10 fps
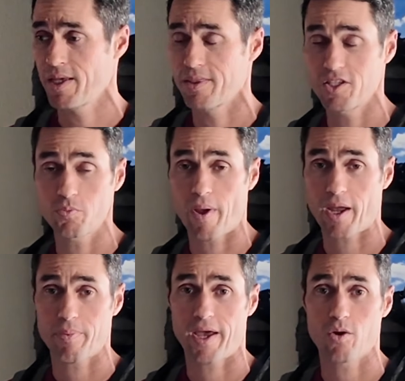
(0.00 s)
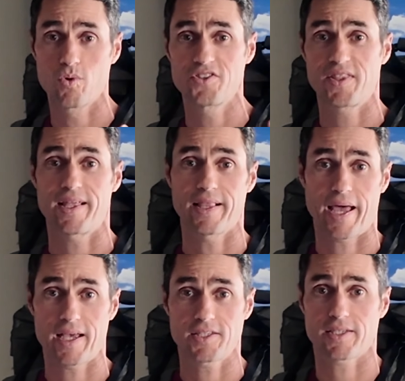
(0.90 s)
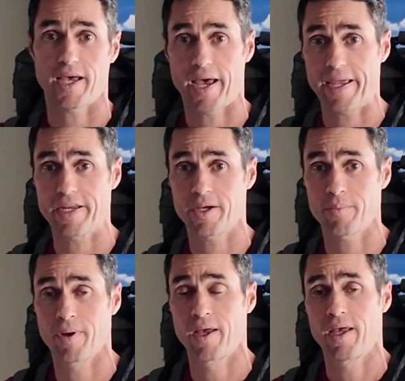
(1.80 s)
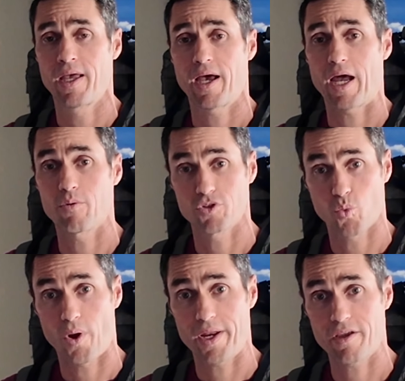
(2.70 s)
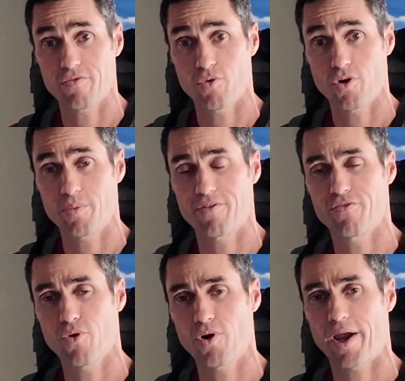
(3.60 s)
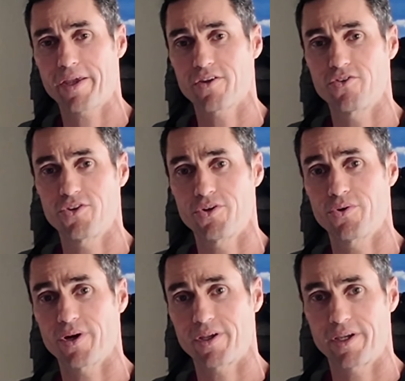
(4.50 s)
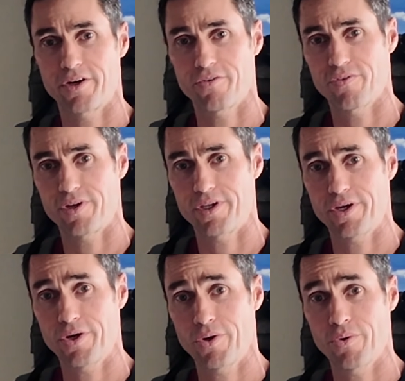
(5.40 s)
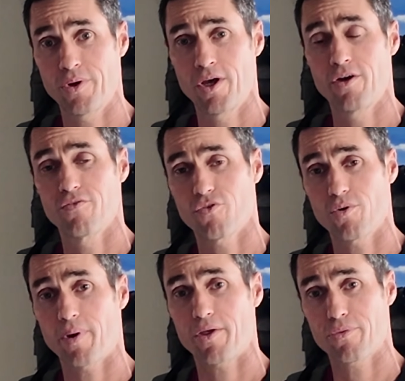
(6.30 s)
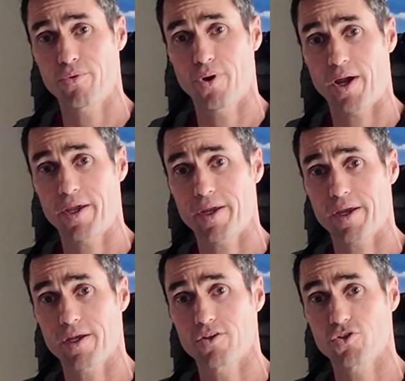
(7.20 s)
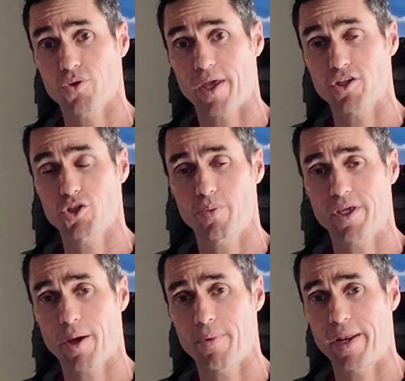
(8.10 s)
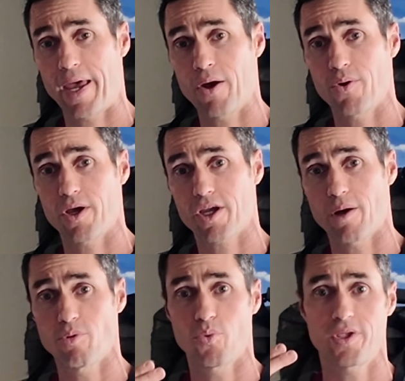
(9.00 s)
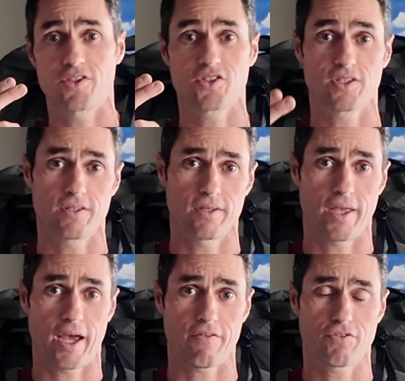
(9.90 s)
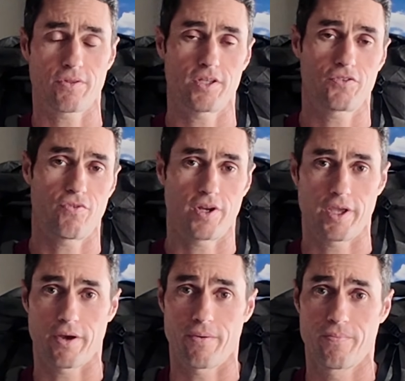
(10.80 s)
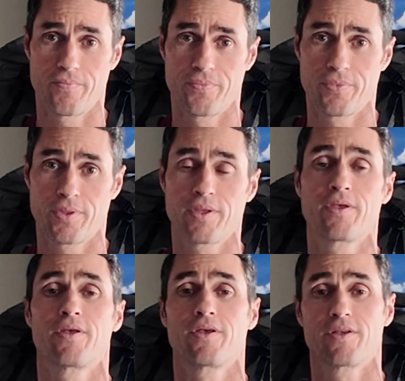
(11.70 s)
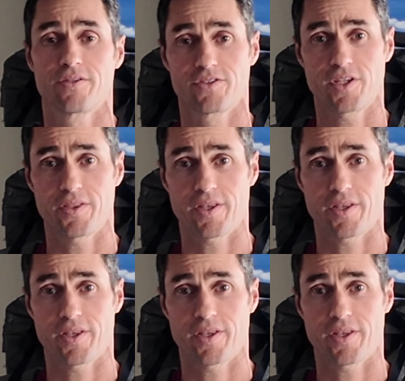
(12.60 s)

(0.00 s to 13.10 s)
This backpack was the last item I was waiting for before I could do a gear video for my thru hike. So that should be coming out a couple weeks after this video. See you in the